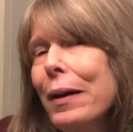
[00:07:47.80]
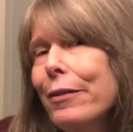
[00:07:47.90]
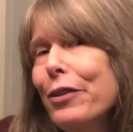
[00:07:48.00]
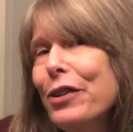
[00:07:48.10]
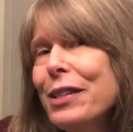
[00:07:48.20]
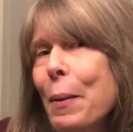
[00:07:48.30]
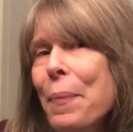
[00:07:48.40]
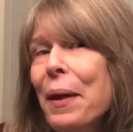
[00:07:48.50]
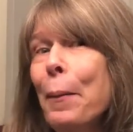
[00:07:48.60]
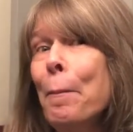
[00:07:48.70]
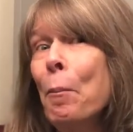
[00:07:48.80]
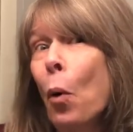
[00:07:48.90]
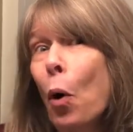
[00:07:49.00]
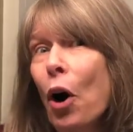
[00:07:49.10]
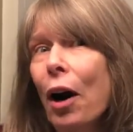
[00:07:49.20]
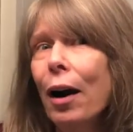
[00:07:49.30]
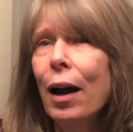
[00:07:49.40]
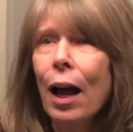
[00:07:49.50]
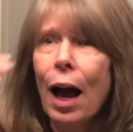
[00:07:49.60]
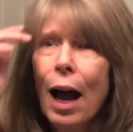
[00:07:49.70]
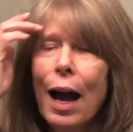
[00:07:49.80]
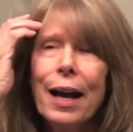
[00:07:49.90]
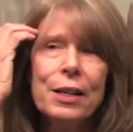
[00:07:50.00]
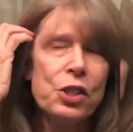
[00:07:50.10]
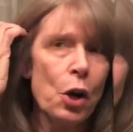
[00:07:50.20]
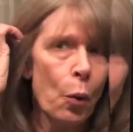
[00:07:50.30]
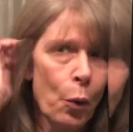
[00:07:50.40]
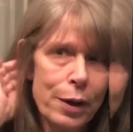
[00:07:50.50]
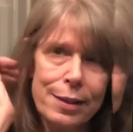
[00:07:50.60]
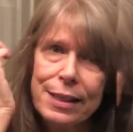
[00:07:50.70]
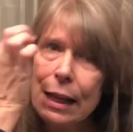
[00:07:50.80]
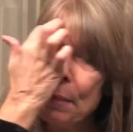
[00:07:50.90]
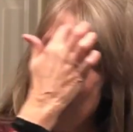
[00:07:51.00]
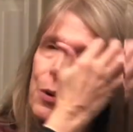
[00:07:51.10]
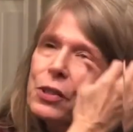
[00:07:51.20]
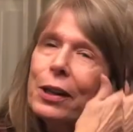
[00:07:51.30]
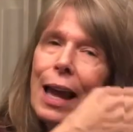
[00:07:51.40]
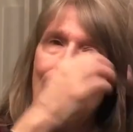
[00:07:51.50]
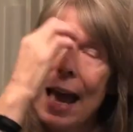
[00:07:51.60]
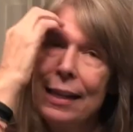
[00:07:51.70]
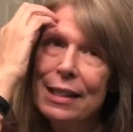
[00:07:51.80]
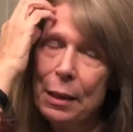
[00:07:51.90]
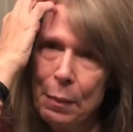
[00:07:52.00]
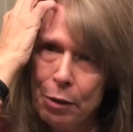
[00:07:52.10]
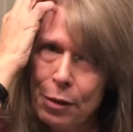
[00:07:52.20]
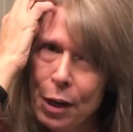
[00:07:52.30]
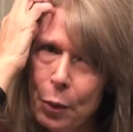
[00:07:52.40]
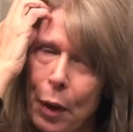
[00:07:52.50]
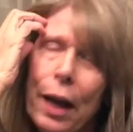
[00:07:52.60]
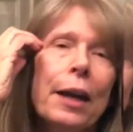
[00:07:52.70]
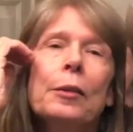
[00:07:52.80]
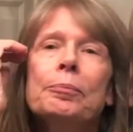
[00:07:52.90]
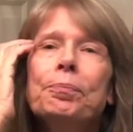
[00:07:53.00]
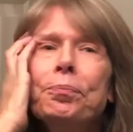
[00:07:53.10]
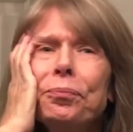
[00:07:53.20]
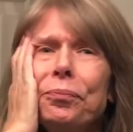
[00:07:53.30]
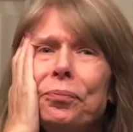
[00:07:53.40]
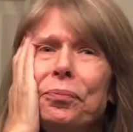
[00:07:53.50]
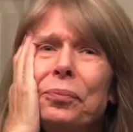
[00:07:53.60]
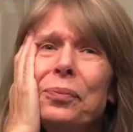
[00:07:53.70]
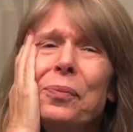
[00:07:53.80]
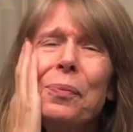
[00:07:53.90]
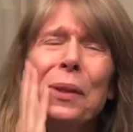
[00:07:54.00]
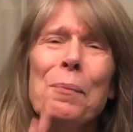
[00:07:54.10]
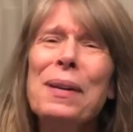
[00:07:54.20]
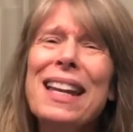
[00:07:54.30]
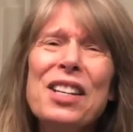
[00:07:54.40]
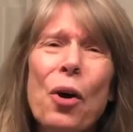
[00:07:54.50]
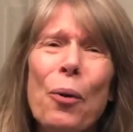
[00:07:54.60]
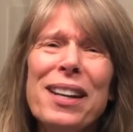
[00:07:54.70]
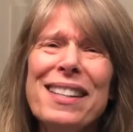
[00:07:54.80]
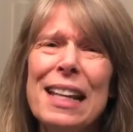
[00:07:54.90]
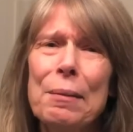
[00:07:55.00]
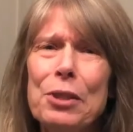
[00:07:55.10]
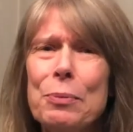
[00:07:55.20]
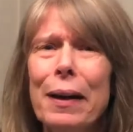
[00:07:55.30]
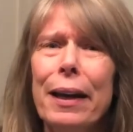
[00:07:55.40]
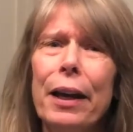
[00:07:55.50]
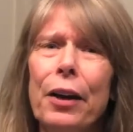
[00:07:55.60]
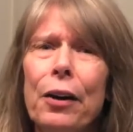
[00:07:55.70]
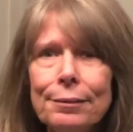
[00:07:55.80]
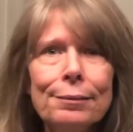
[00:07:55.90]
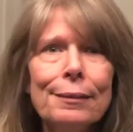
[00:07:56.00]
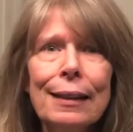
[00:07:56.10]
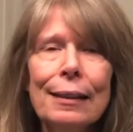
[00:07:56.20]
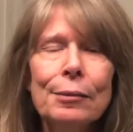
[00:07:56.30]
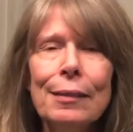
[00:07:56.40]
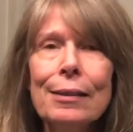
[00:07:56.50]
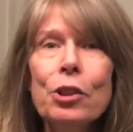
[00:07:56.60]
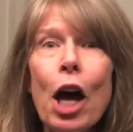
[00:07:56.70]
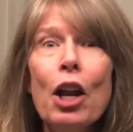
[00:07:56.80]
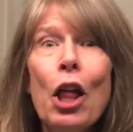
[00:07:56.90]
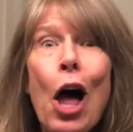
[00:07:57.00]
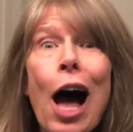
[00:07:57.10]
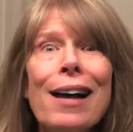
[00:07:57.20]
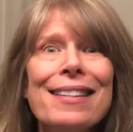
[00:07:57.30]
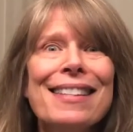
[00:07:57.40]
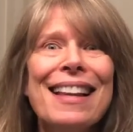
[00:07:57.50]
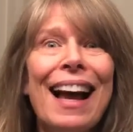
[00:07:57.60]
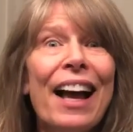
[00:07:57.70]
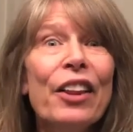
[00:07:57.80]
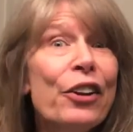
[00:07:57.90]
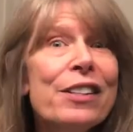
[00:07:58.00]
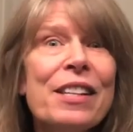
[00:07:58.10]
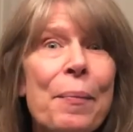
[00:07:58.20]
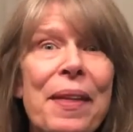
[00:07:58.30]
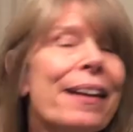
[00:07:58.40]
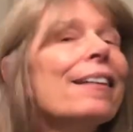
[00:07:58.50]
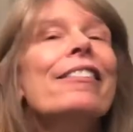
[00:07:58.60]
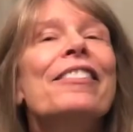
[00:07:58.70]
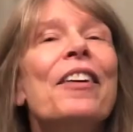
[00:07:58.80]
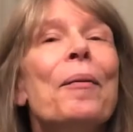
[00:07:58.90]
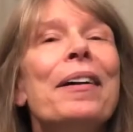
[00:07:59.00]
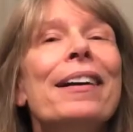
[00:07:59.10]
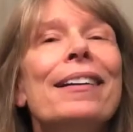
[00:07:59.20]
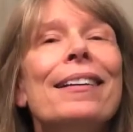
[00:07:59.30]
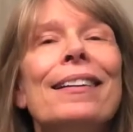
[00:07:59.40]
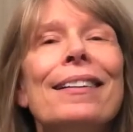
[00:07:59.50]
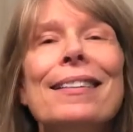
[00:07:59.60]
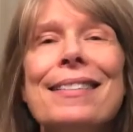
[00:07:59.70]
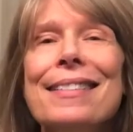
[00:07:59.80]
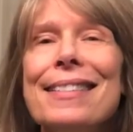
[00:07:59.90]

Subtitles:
for something more. I don't want to damage. I was going to add some in right away, but I don't want to damage my hair. It's not a loss. I learned something from it, and